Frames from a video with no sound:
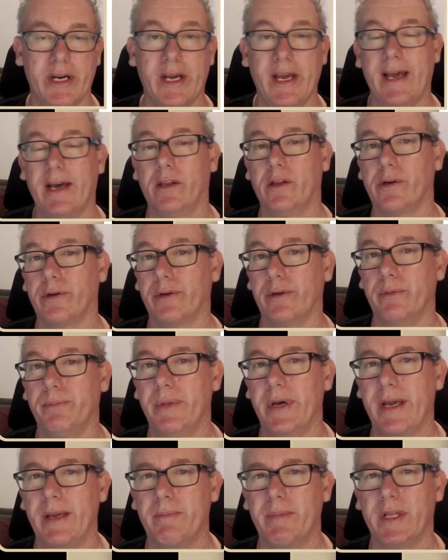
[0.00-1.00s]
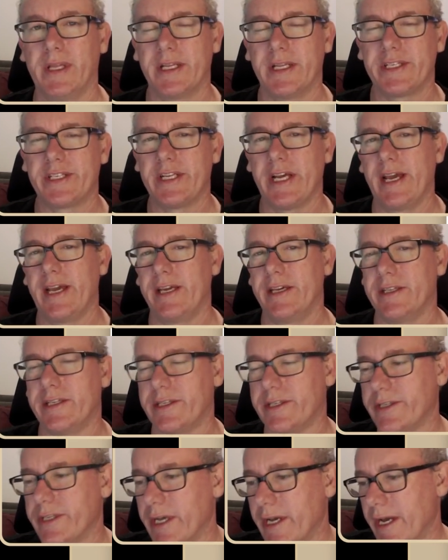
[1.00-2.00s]
I don't know how long it'll be, but let's
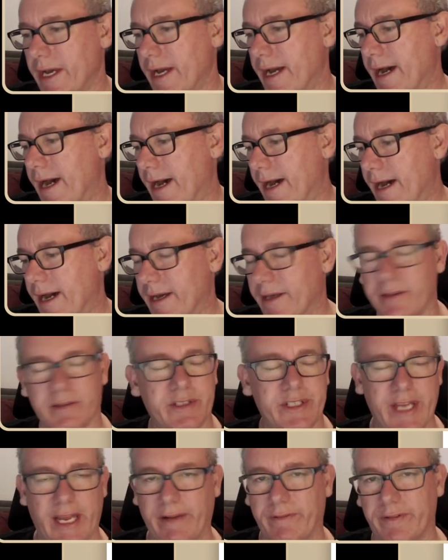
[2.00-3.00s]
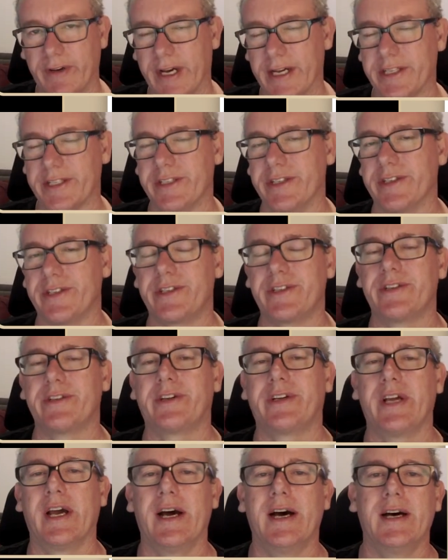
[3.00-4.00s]
say it's 10
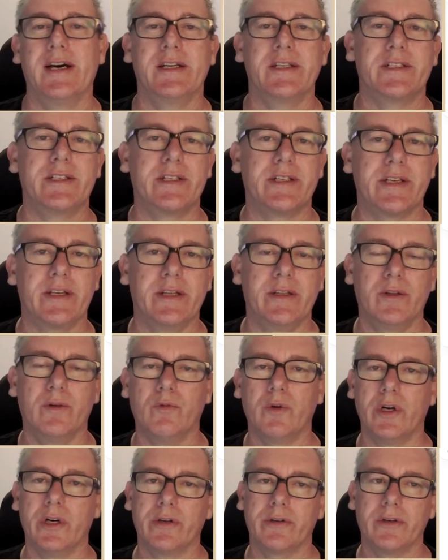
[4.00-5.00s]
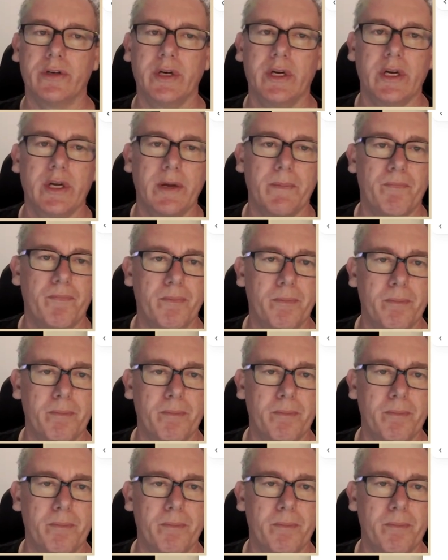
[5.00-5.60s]
fastest cars in the world.